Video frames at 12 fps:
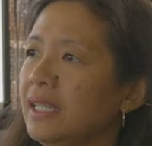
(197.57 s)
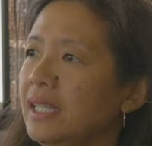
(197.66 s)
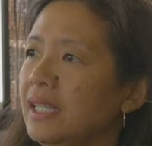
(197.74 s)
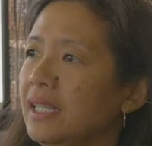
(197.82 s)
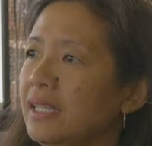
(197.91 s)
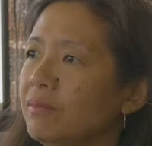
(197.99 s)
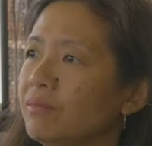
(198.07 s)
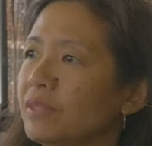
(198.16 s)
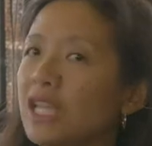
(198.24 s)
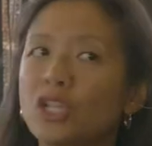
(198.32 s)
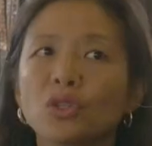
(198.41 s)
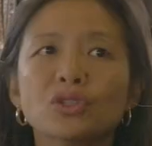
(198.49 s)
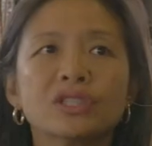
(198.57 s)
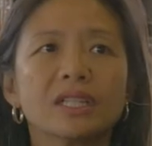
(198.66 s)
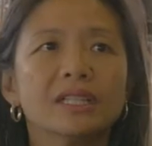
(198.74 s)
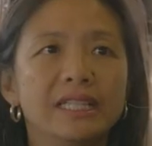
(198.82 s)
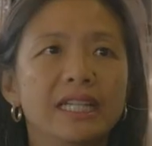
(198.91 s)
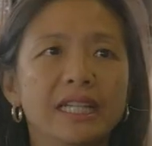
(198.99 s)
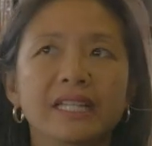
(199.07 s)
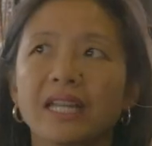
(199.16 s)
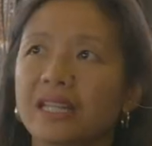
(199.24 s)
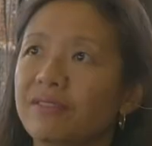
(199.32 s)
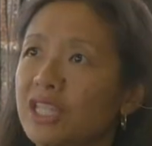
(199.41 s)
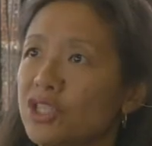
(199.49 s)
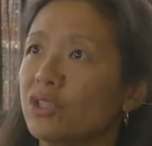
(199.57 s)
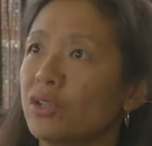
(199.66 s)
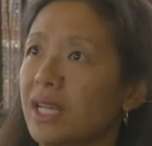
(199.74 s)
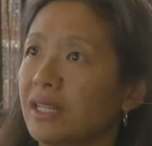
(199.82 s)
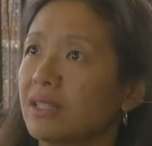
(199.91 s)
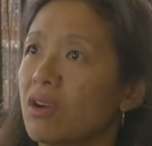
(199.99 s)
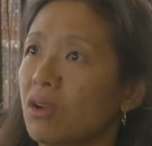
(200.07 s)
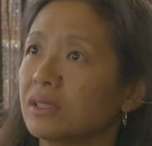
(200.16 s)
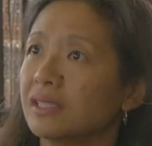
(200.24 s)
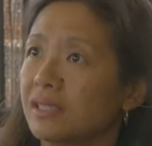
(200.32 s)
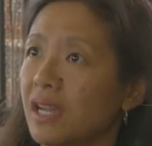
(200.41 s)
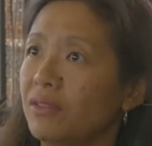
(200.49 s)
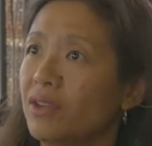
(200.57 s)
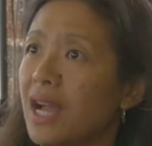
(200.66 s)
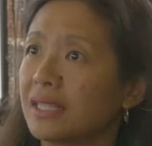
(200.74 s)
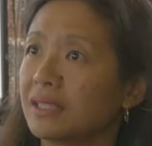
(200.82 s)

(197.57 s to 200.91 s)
And the things that Karen's do, of course, is she's very